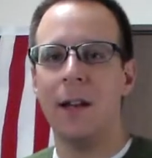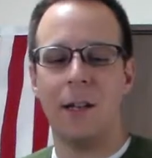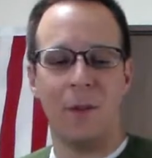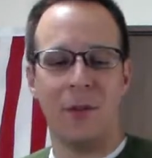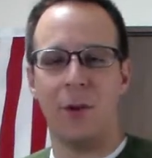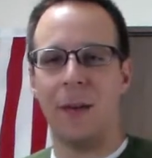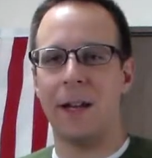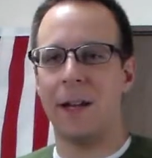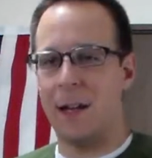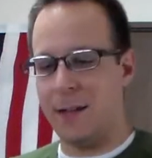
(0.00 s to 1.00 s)
and overthrow
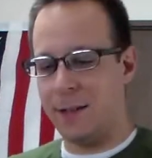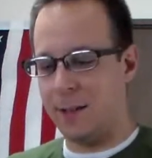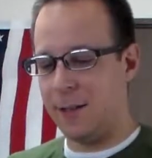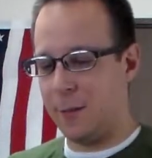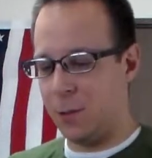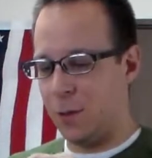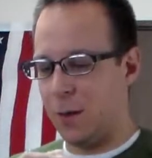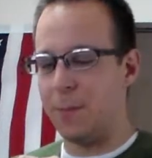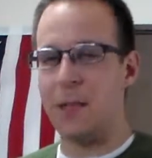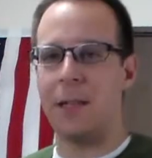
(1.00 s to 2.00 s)
mankind in an attempt
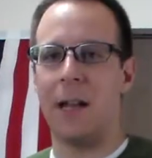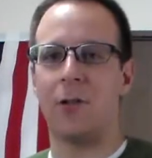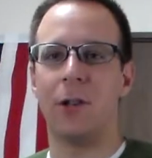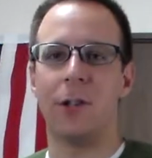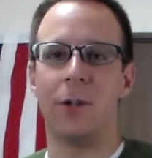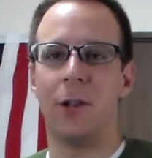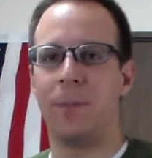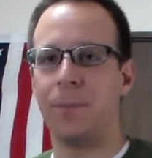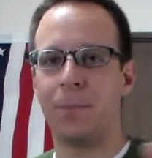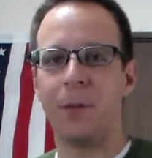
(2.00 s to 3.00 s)
to beat the androids to
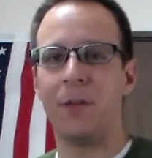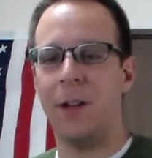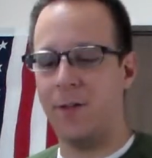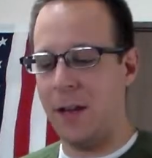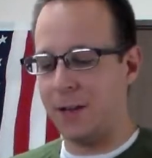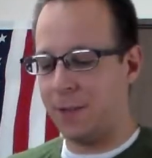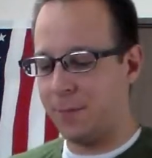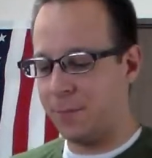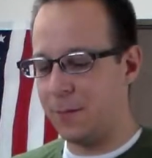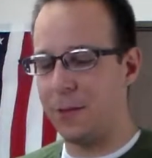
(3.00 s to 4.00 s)
it. Fun fact,
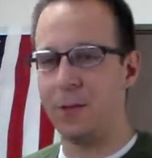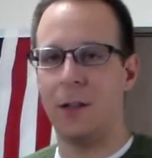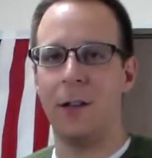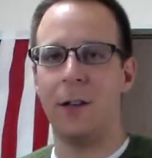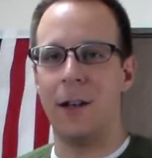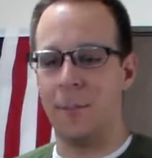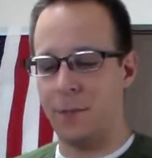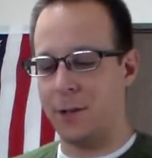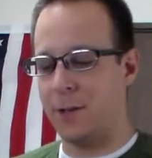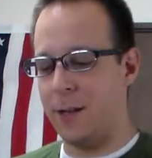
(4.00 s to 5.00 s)
you can look it
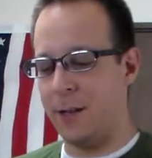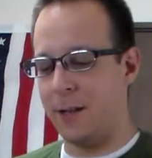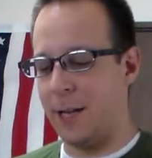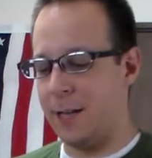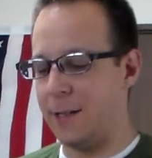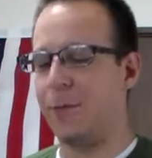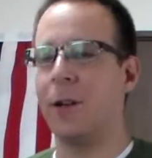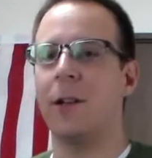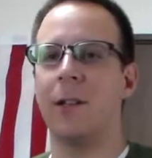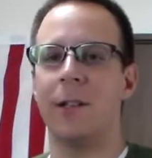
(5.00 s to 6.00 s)
up, it's not online
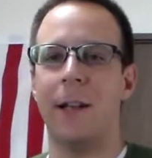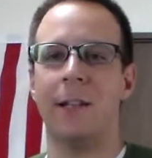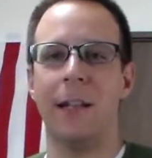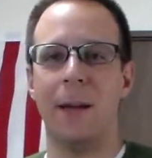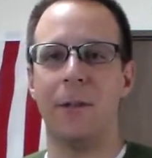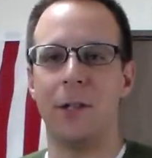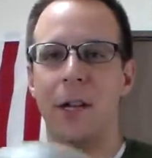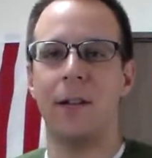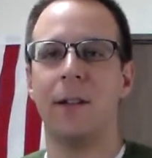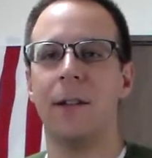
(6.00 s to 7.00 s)
anywhere because it hasn't happened
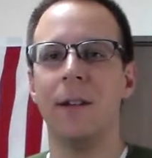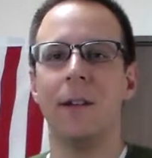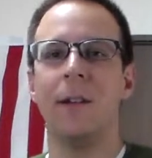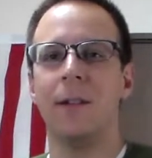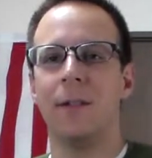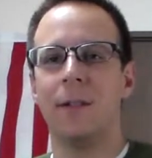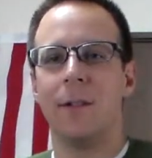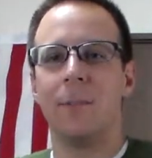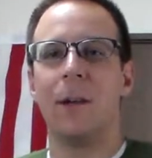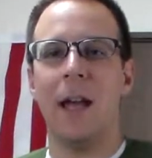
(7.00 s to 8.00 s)
yet.
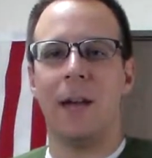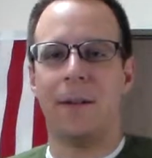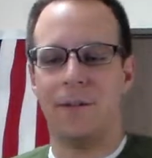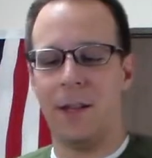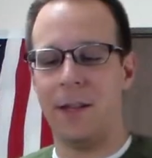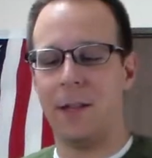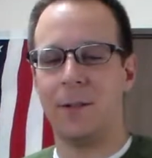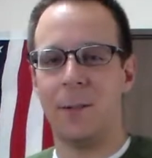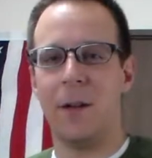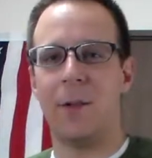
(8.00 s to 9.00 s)
But yeah, fun
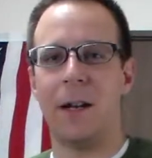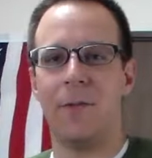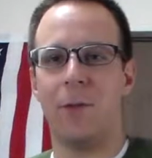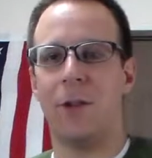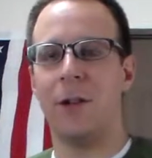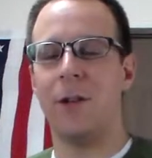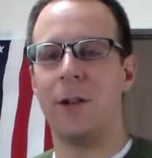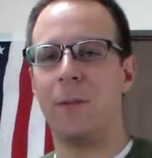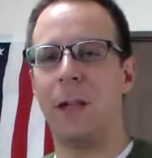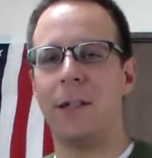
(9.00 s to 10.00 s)
thing to be ready for, and you
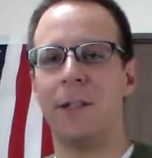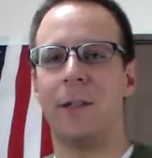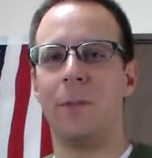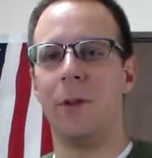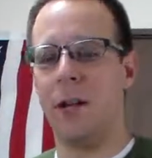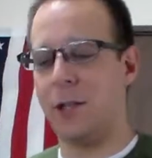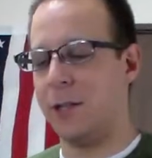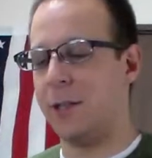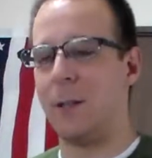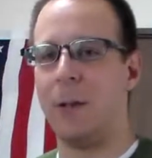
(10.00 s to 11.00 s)
can blend into the brush
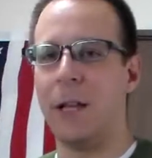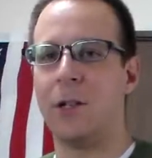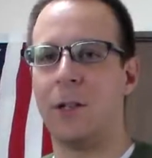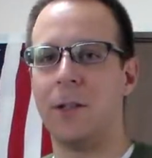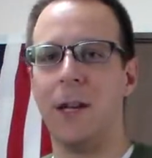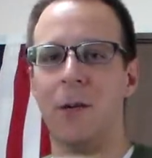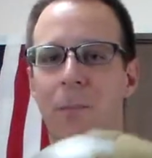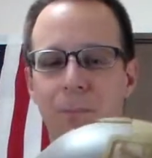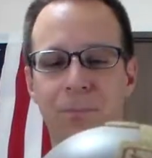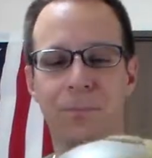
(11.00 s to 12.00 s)
as a double agent. So,